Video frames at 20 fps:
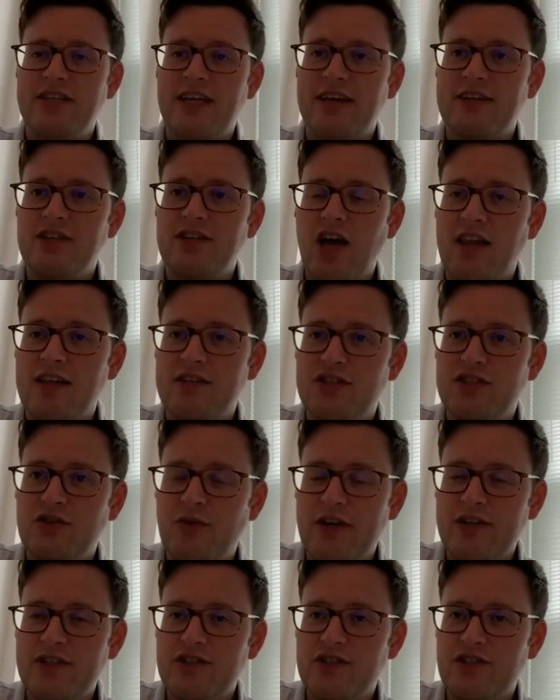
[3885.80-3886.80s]
technology
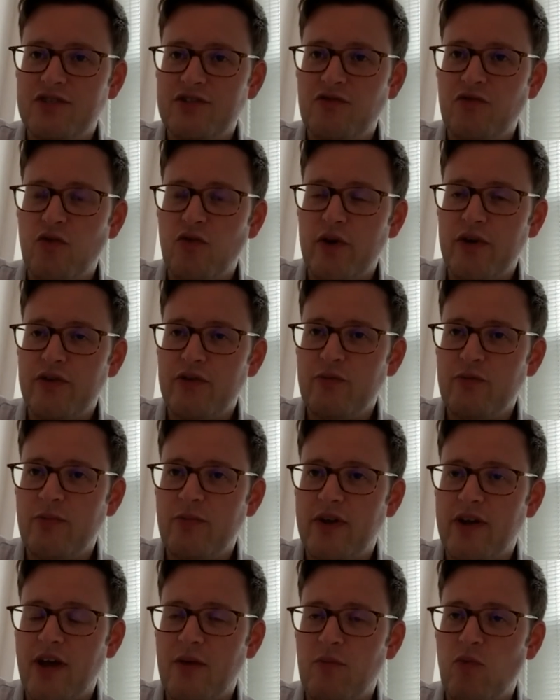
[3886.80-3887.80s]
questions for you,
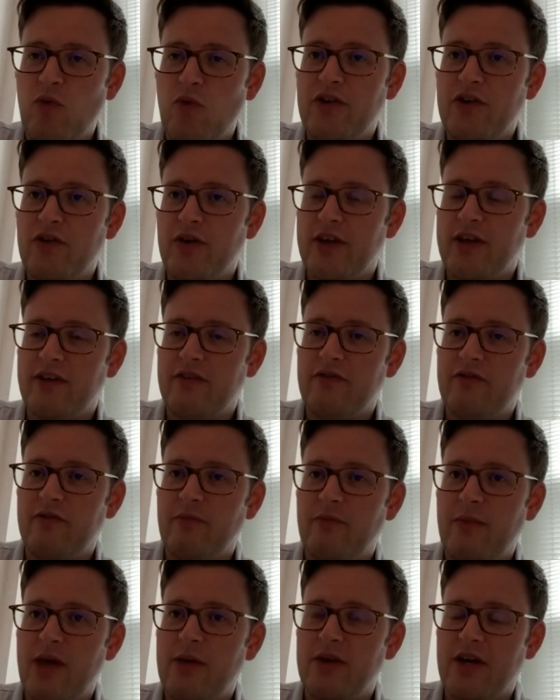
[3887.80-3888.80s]
but I'm wondering if
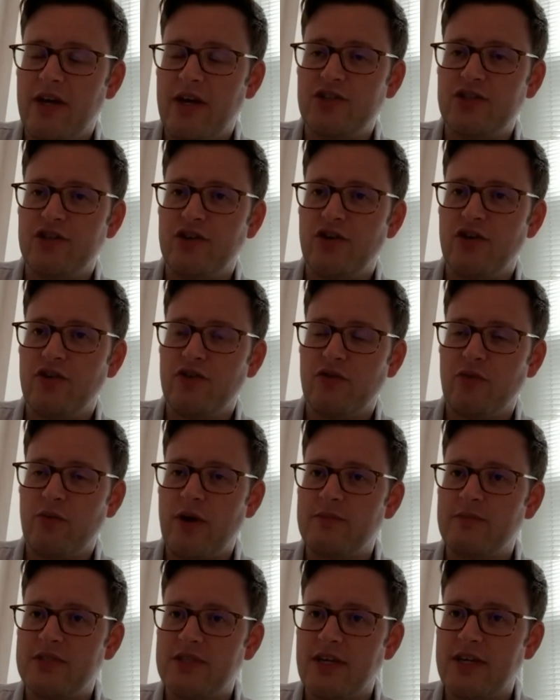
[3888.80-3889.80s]
maybe I should go to the
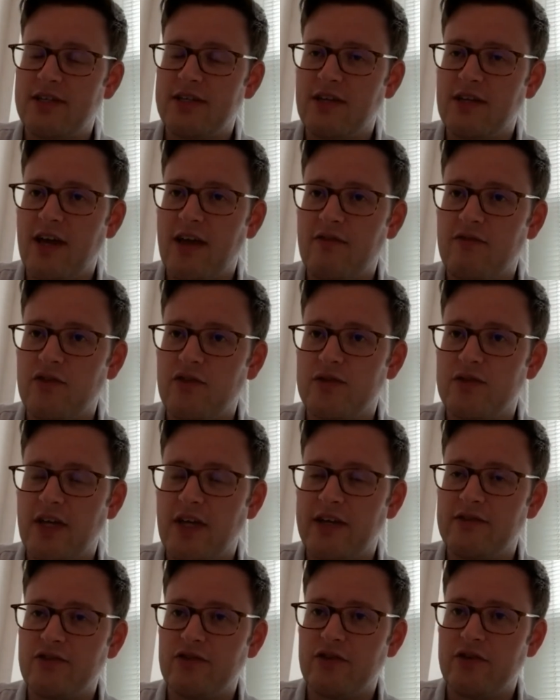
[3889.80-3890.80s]
website to have those
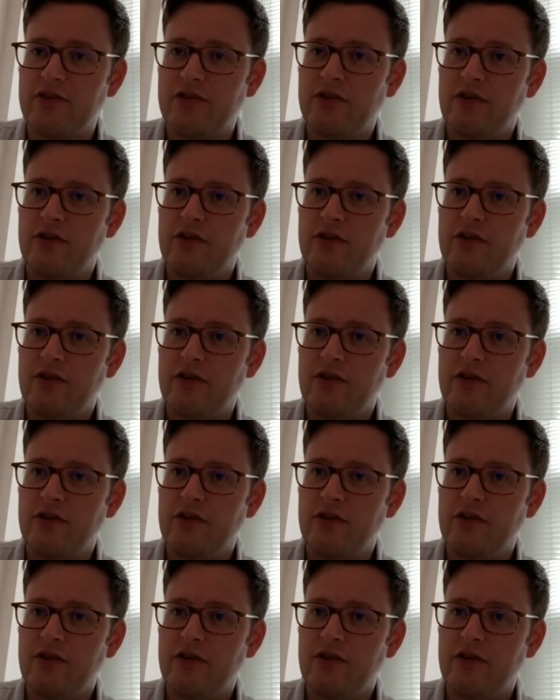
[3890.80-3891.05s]
answered.